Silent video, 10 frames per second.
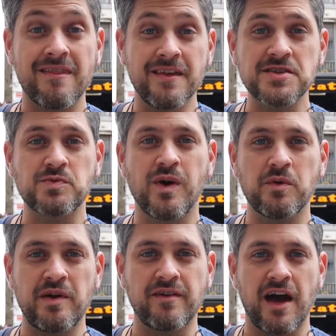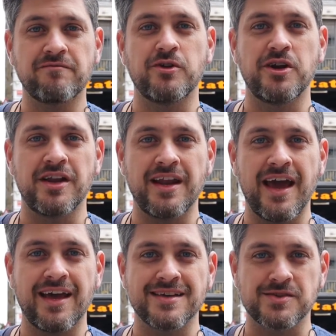This one we've got for you
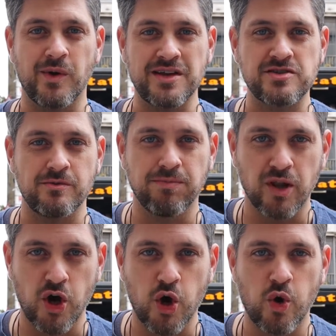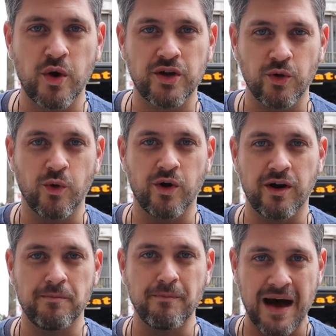today is going to blow
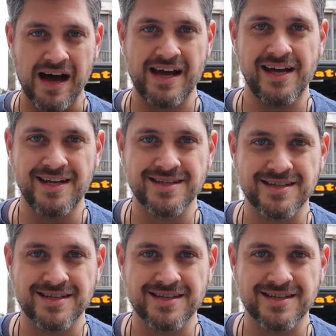your mind.